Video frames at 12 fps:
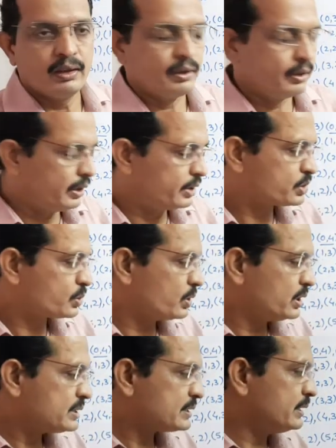Dear
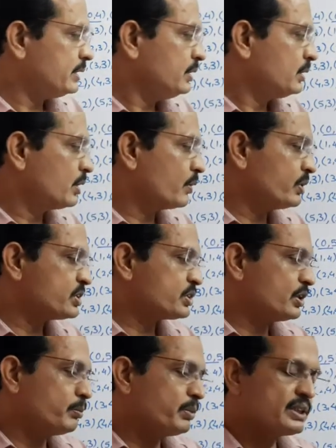students, see the question number